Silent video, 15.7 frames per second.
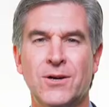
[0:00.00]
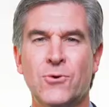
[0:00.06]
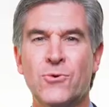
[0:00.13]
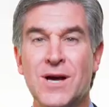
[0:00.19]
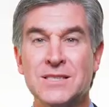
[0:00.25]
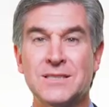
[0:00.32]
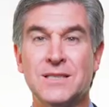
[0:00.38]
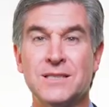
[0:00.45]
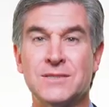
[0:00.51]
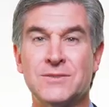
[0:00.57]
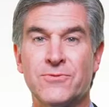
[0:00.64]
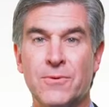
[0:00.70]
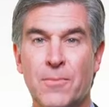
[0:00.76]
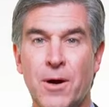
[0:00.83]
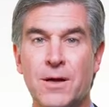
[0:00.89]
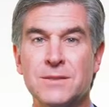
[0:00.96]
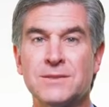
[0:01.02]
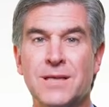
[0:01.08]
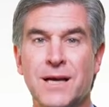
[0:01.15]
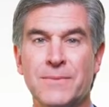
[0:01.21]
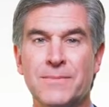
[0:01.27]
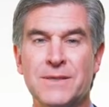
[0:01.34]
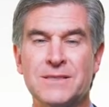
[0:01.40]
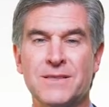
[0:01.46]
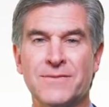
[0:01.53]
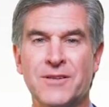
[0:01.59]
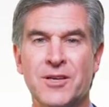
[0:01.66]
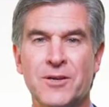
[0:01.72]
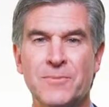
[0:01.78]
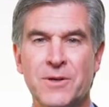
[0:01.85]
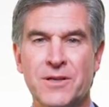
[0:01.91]
Residents from all segments of
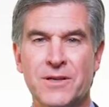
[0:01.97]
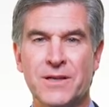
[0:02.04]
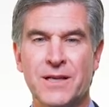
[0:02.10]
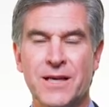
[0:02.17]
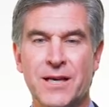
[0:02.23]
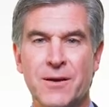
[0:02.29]
the community